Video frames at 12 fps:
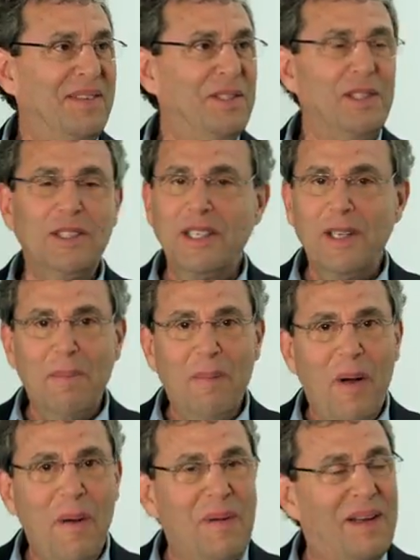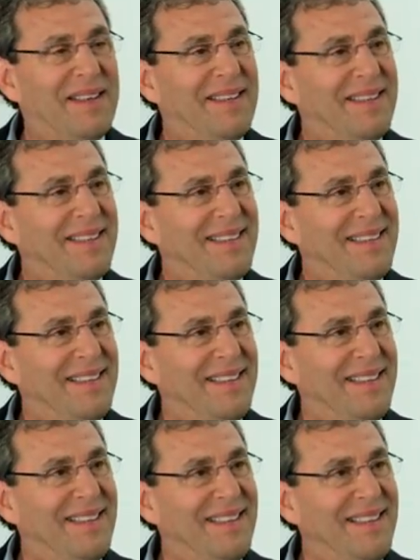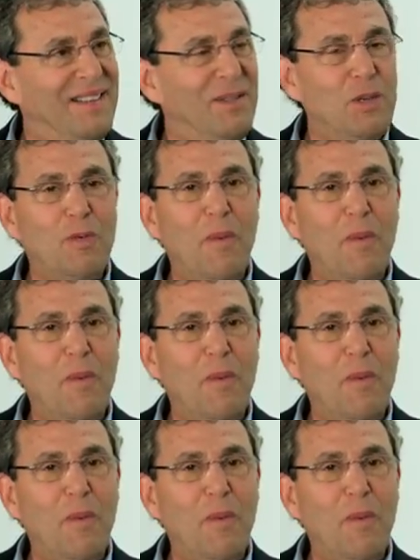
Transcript: which is in the moment, which